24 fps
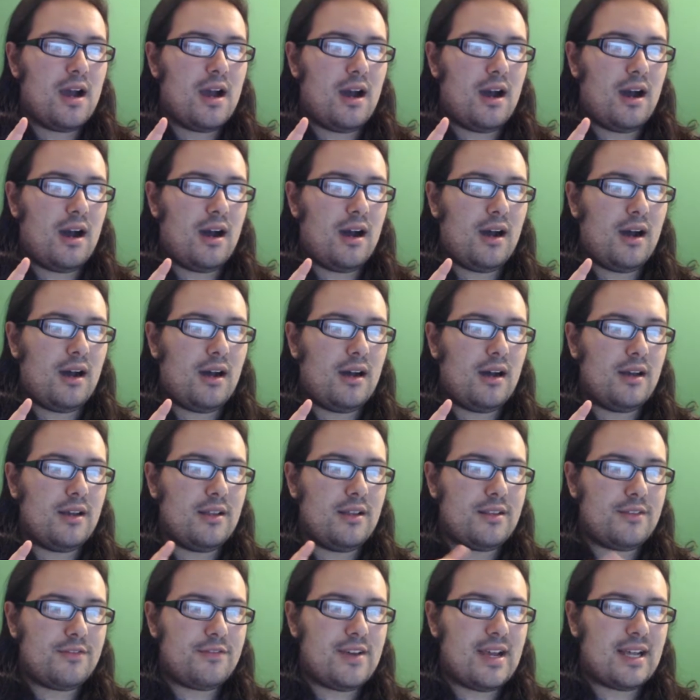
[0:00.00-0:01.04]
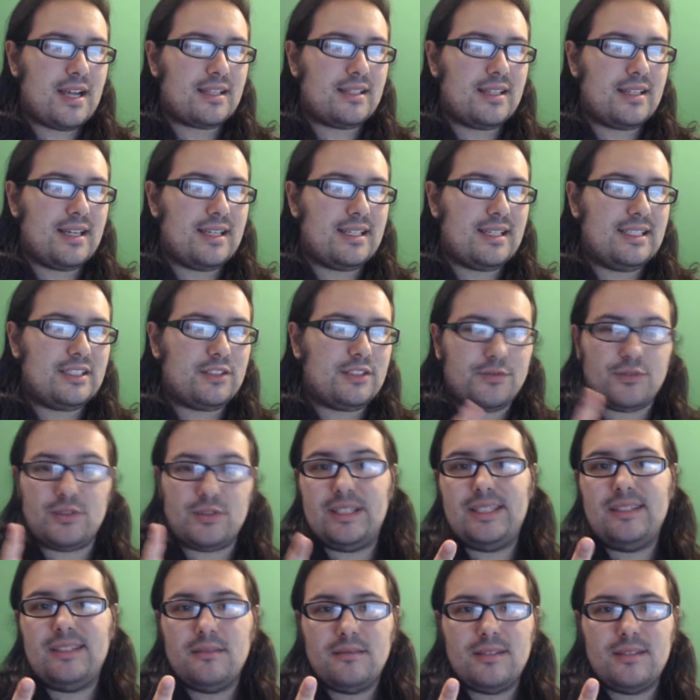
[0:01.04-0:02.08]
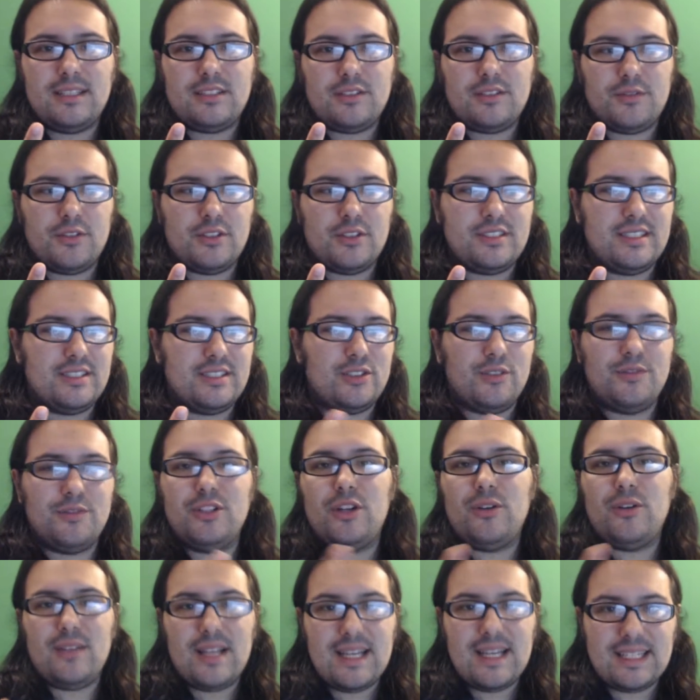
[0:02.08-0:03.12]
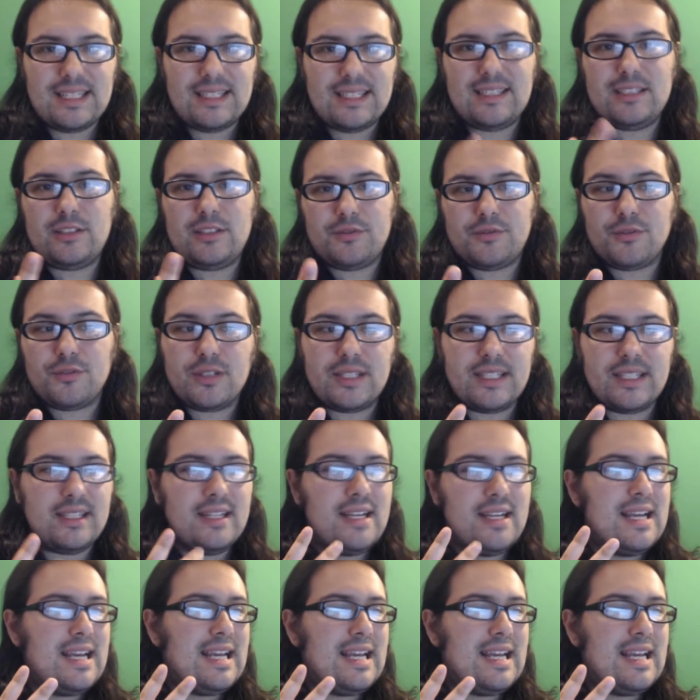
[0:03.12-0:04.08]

it's free. That's the first thing. So if you don't like it, it's free.